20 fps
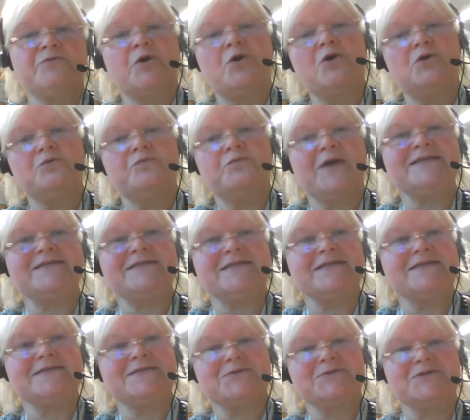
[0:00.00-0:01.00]

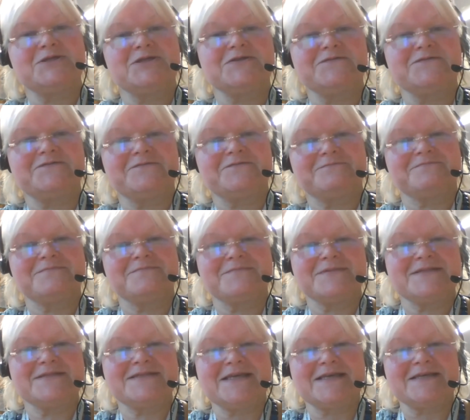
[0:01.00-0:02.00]
already sort of
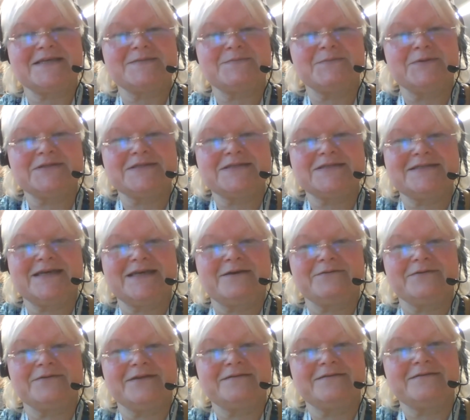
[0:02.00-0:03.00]
6 months
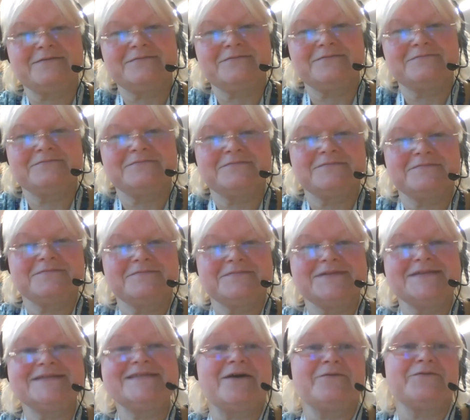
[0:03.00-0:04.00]
down the
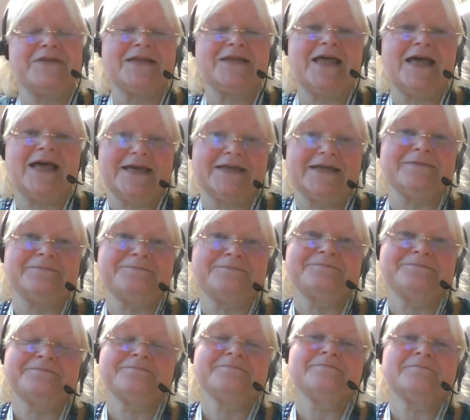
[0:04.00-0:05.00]
line.
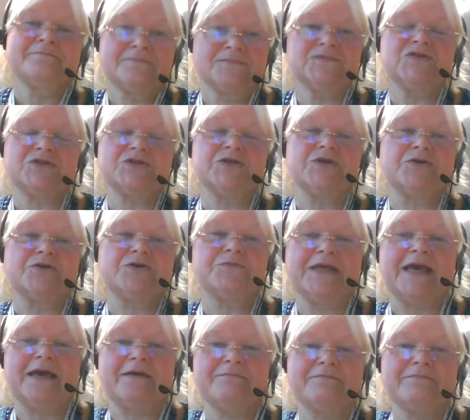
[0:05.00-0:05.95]
So yeah.